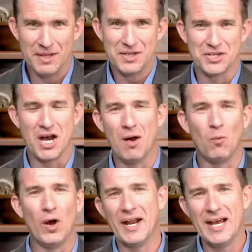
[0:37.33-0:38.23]
Psalm
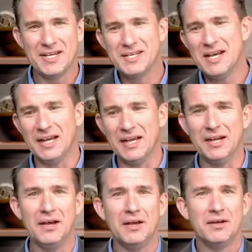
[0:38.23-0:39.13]

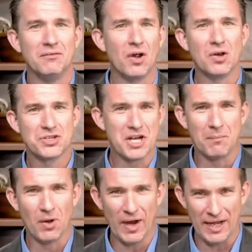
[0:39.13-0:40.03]
118, verse
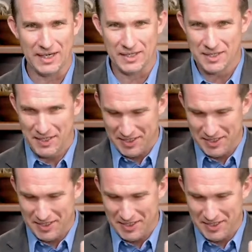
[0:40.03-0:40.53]
number 8.